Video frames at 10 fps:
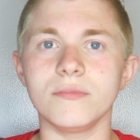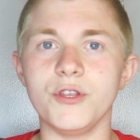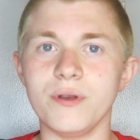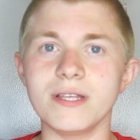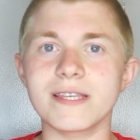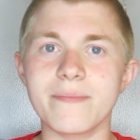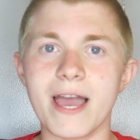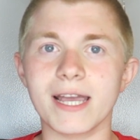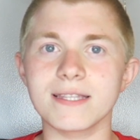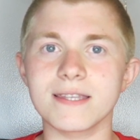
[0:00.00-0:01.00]
You need to get
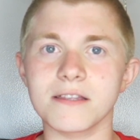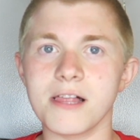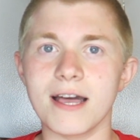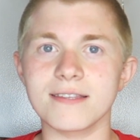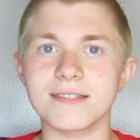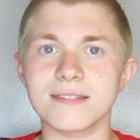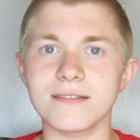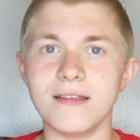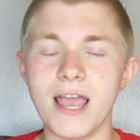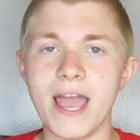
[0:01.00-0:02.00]
back into the class.
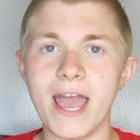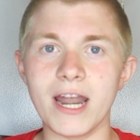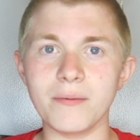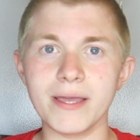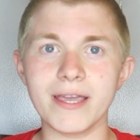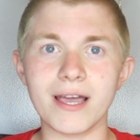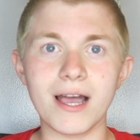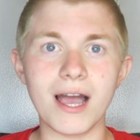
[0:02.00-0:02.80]
And I'm like,